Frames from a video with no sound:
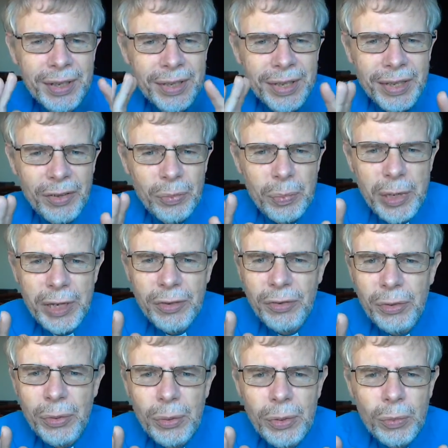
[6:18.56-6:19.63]
Let's make
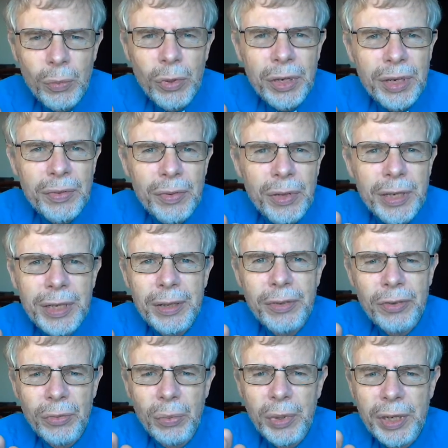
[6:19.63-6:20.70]
sure that whatever
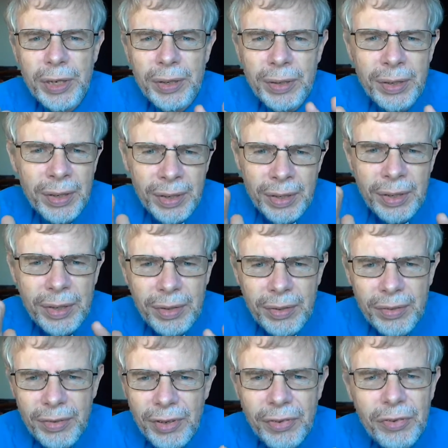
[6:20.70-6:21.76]
else we
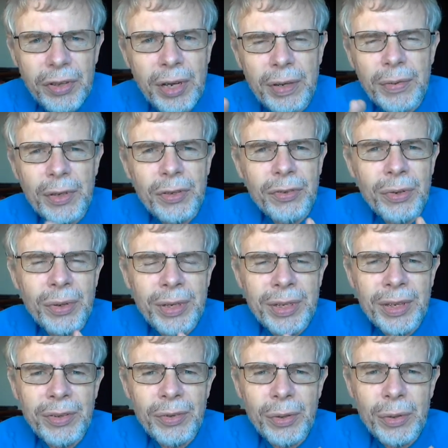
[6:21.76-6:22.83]
discover during
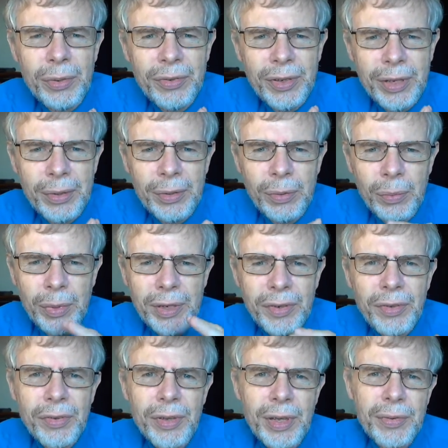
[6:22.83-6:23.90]
this lockdown, that we
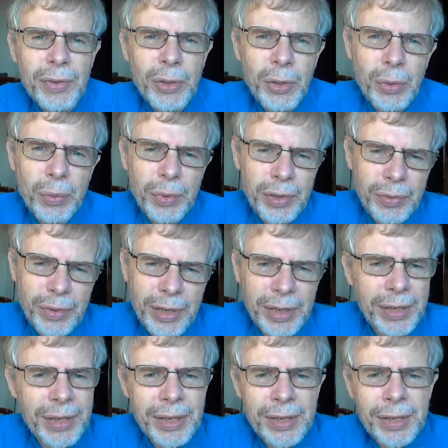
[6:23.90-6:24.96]
discover who we
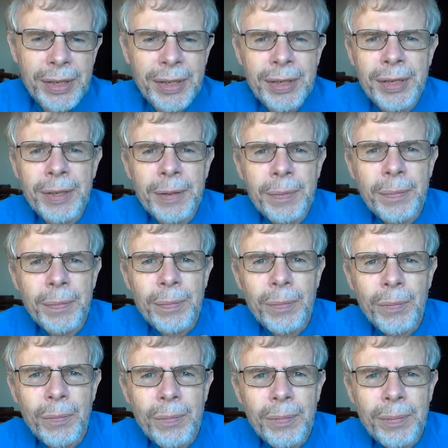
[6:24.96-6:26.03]
really are,
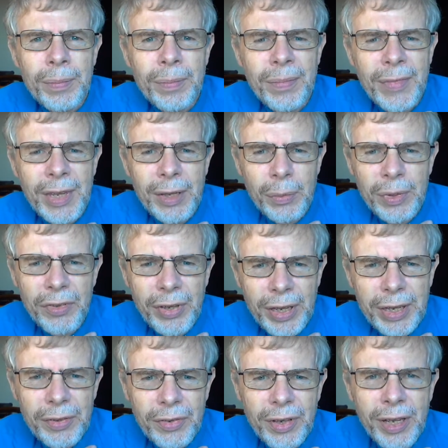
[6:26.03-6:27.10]
that we
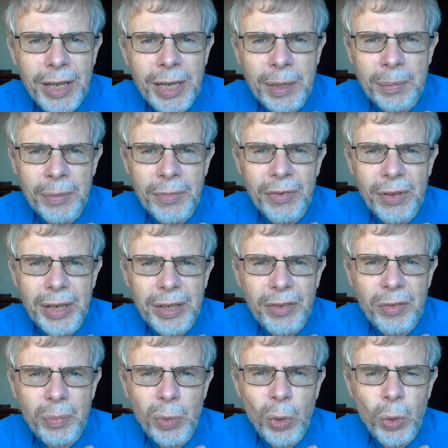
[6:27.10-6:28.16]
take time to
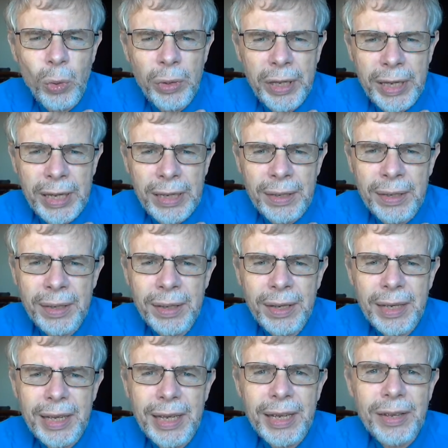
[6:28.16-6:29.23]
explore that
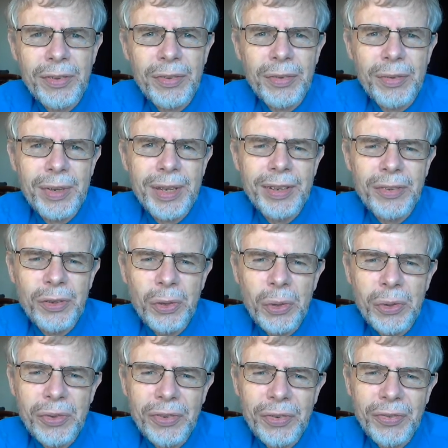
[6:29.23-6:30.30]
as, as
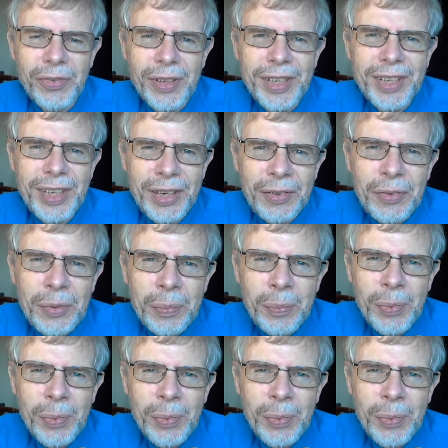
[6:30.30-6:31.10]
God's forgiven